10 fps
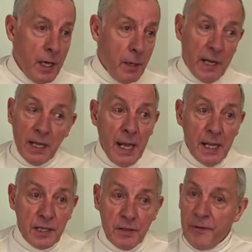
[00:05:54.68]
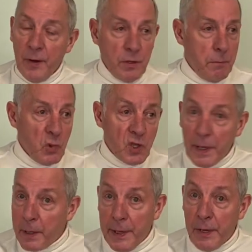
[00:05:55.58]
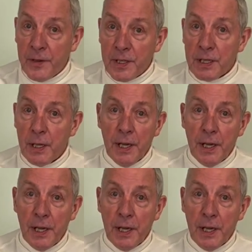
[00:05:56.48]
And my clients have found much better benefits.